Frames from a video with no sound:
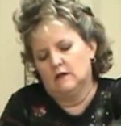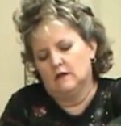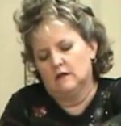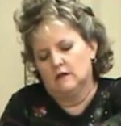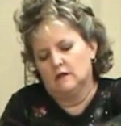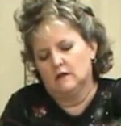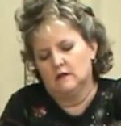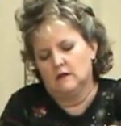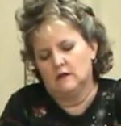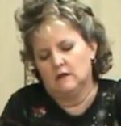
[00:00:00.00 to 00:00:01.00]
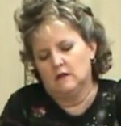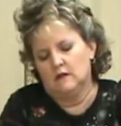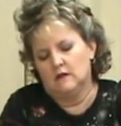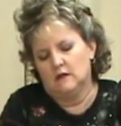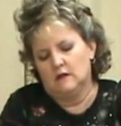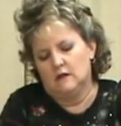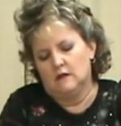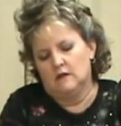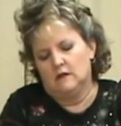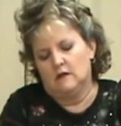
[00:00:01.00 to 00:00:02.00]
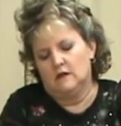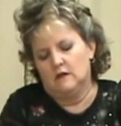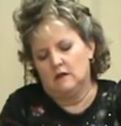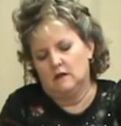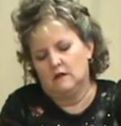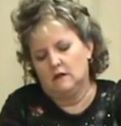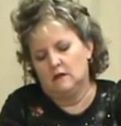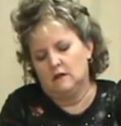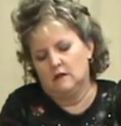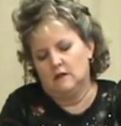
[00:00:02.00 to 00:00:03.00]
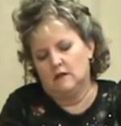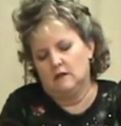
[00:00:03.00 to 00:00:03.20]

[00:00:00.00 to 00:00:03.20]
(no one is talking)